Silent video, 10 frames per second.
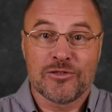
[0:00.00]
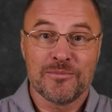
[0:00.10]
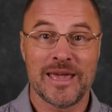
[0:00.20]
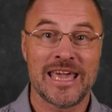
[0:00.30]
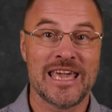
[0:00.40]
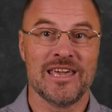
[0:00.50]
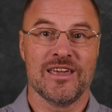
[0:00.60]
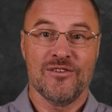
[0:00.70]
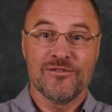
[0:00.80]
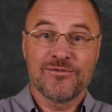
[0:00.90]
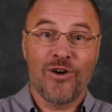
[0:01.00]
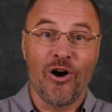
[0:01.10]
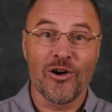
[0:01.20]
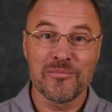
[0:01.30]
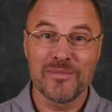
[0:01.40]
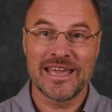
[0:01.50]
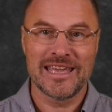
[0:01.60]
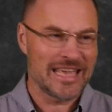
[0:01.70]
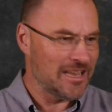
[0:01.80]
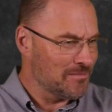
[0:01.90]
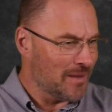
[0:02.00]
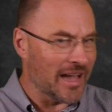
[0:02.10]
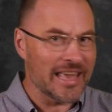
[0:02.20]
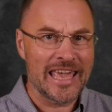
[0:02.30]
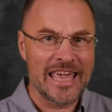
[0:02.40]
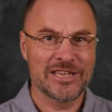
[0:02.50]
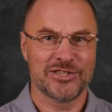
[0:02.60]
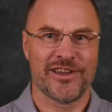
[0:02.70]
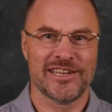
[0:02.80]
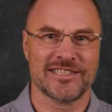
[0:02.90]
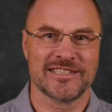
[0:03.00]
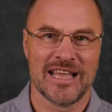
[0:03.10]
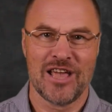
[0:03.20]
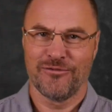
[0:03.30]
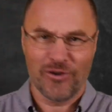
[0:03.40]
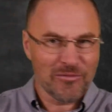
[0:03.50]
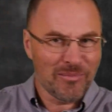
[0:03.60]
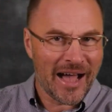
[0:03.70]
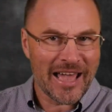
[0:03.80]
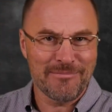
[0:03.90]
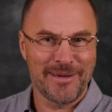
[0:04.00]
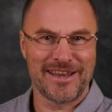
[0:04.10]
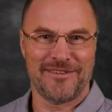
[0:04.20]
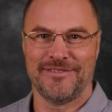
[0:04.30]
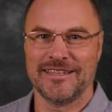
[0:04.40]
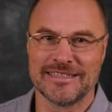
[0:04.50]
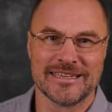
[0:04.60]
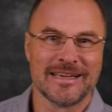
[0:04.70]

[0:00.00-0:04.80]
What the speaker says: me, for me, in my interests, for my benefit.